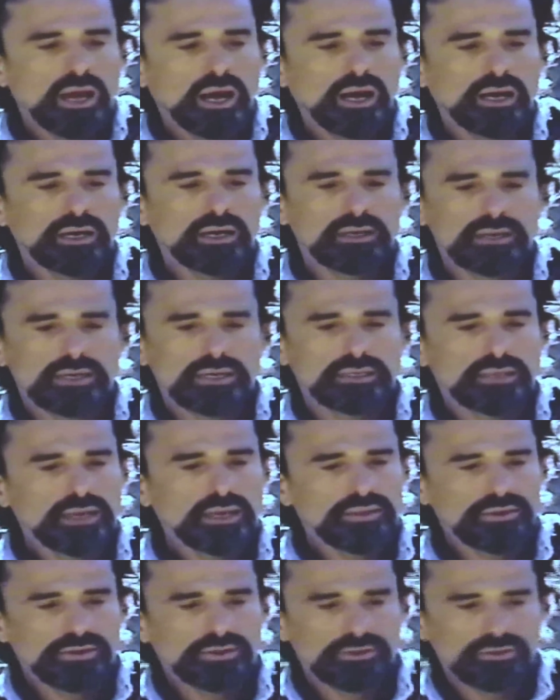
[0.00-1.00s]
Uh,
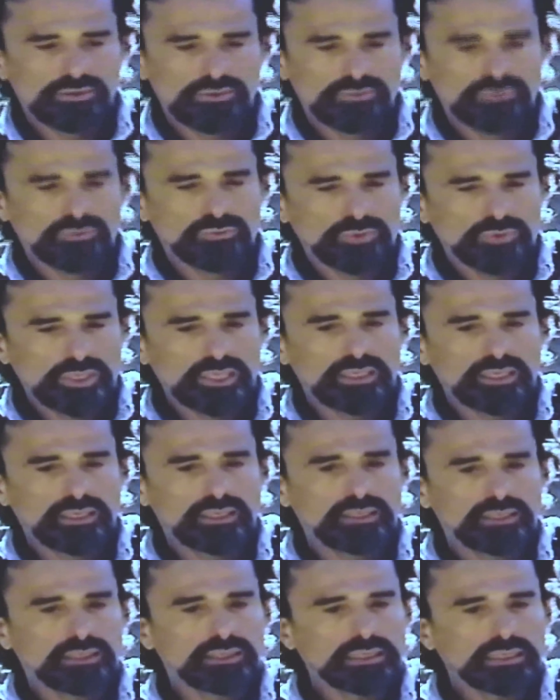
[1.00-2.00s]
another
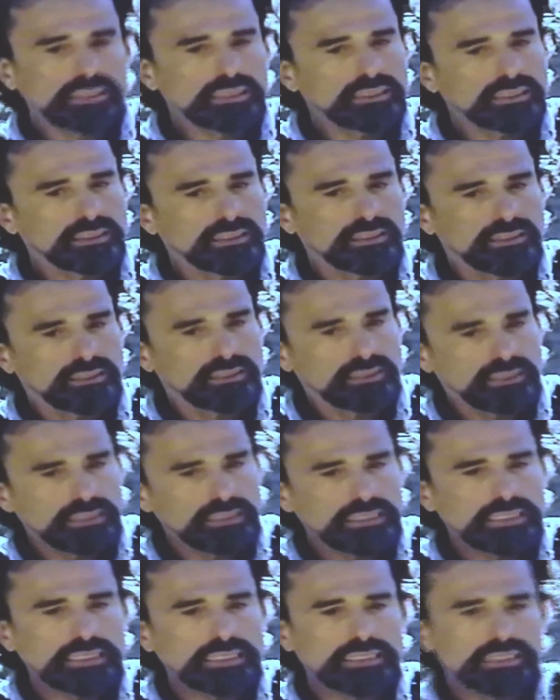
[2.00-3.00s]
really
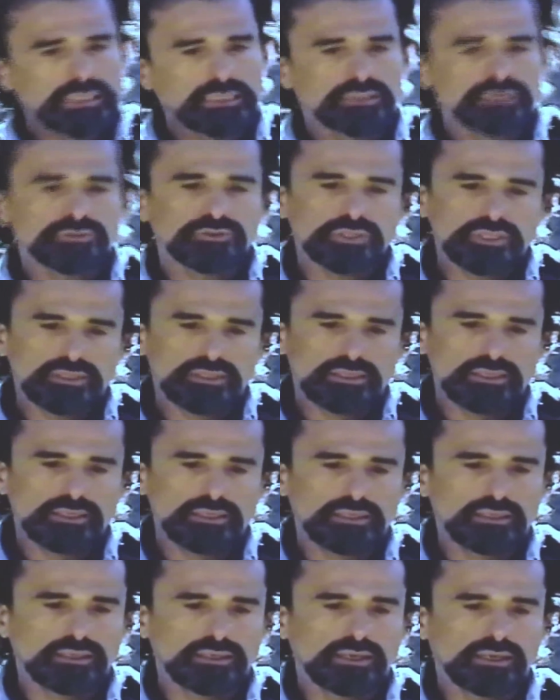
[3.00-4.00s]

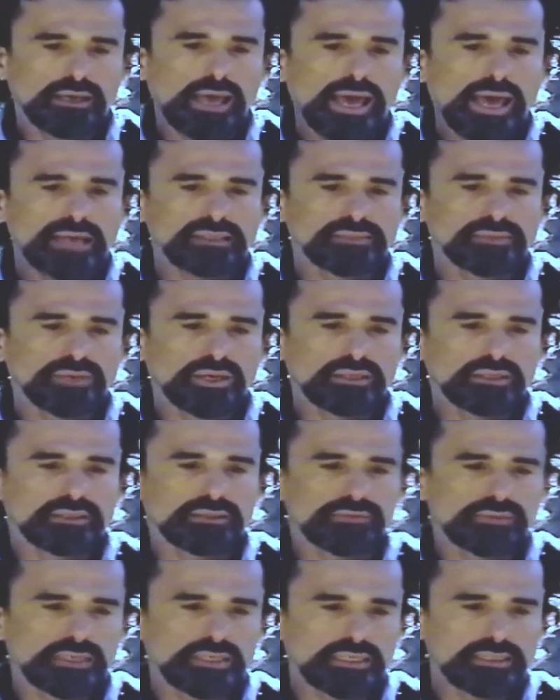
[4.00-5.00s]
interesting aspect
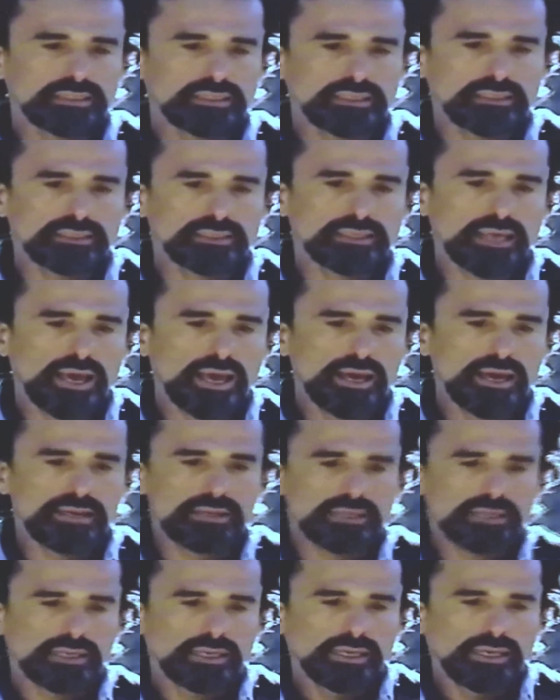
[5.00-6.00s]
of this is
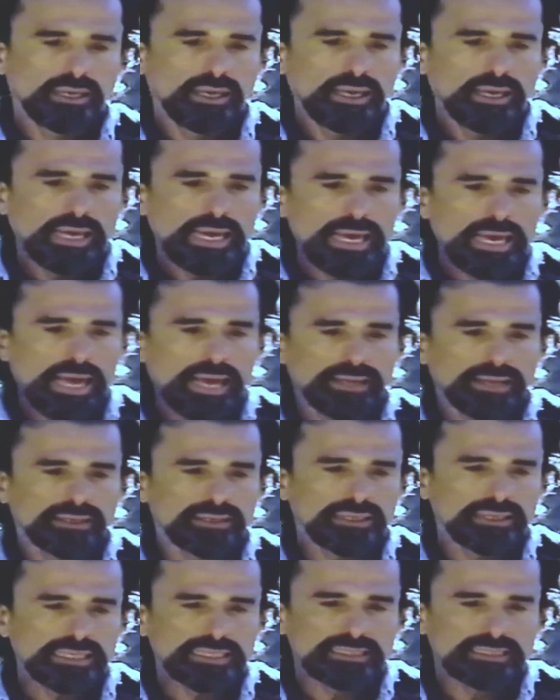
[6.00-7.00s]
that, and
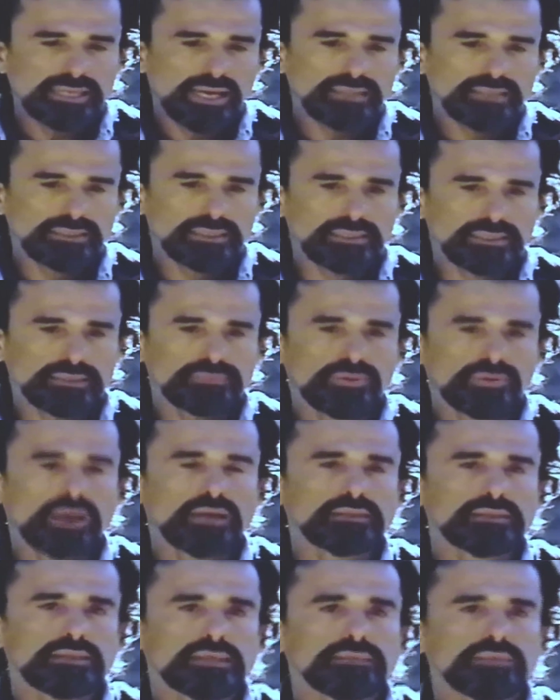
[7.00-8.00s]
it, it touches
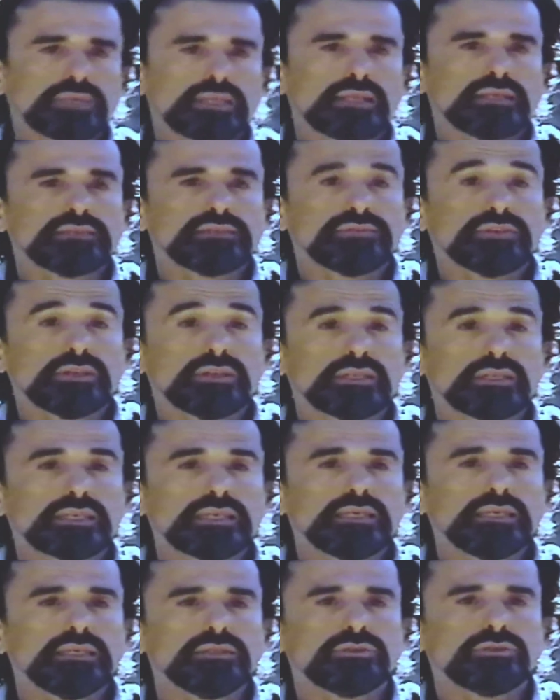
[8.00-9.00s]
upon something that's very
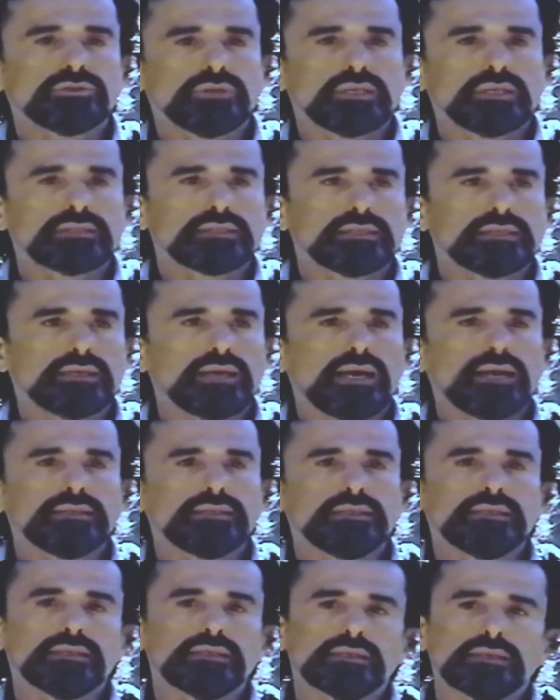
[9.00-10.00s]
key to us the
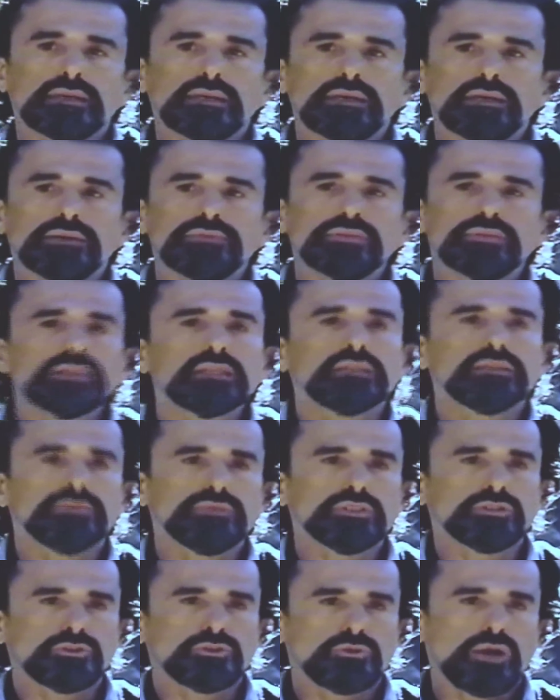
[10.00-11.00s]
idea of
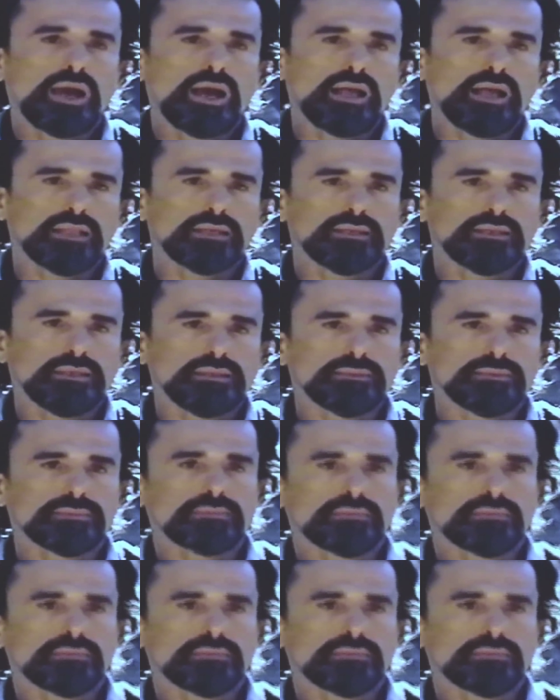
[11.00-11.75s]
individuality.